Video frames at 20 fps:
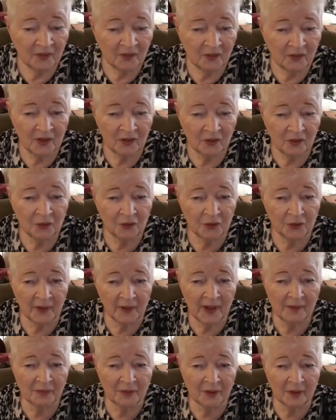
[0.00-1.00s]
since
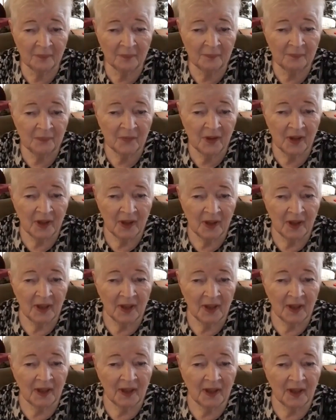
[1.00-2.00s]
forever,
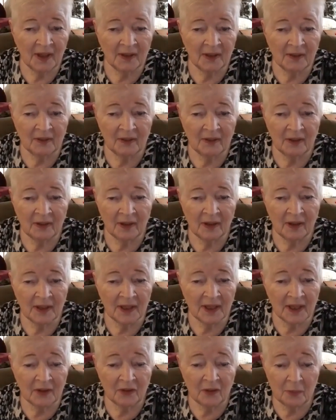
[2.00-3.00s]
and
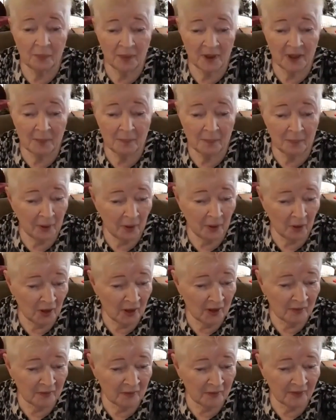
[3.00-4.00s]
it's a big
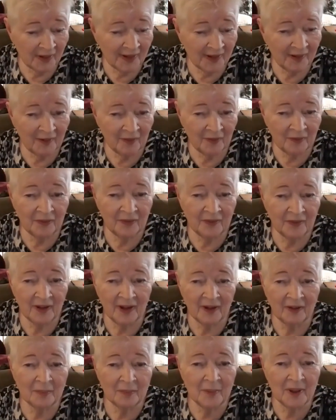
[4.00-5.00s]
part
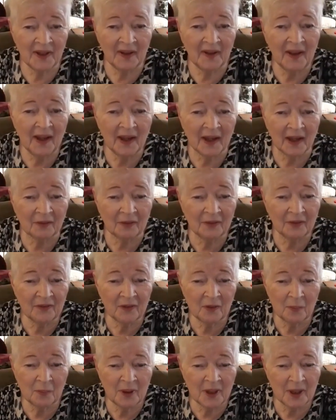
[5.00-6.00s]
of my life.
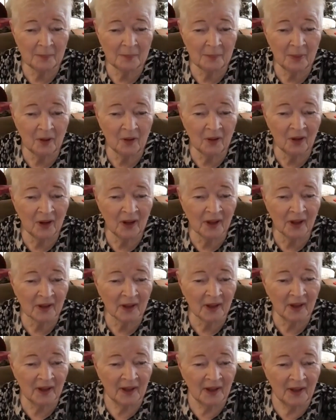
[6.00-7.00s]
It's a big part
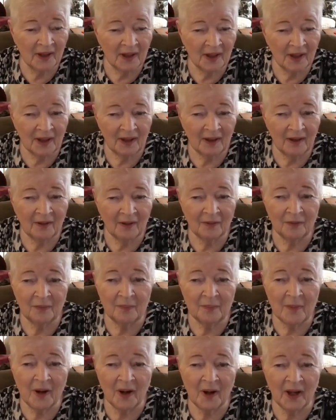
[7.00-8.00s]
of
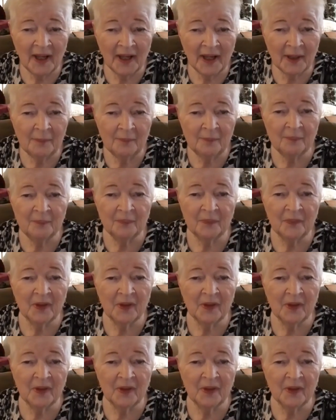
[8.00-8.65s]
my